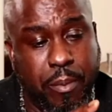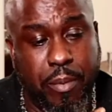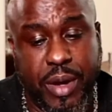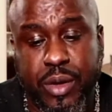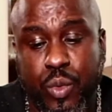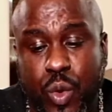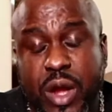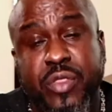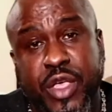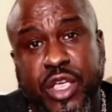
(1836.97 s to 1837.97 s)
But the
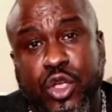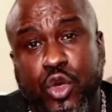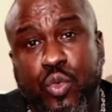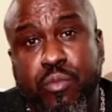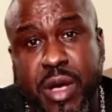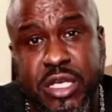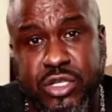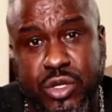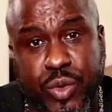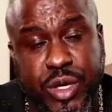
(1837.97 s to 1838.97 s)
one thing you must
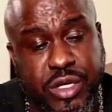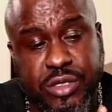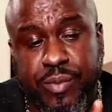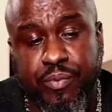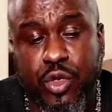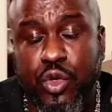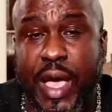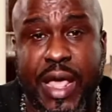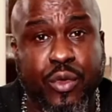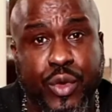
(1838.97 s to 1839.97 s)
do is you
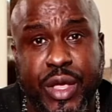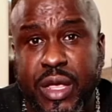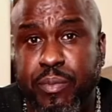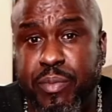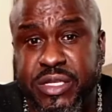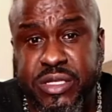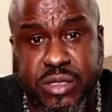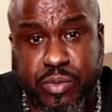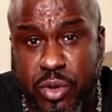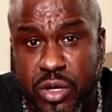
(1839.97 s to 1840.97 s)
got to read
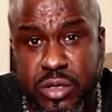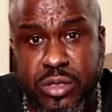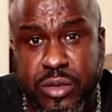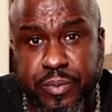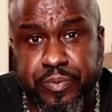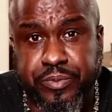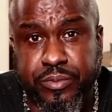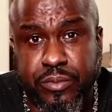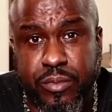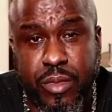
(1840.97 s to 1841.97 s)
business books,
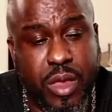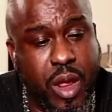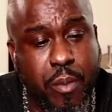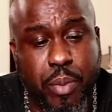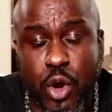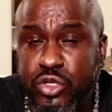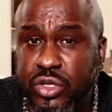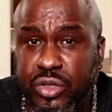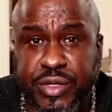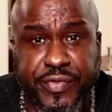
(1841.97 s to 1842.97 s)

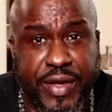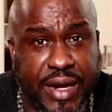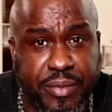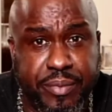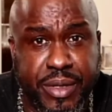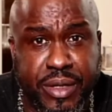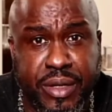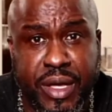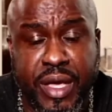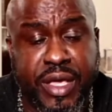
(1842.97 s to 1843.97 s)
personal development,
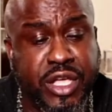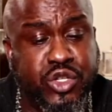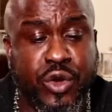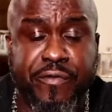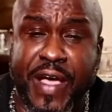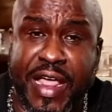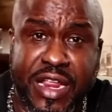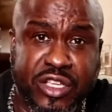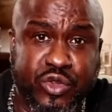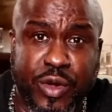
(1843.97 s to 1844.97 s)
get you a
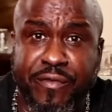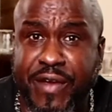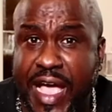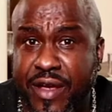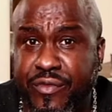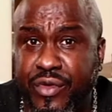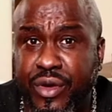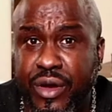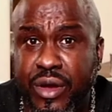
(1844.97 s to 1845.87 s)
financial advisor,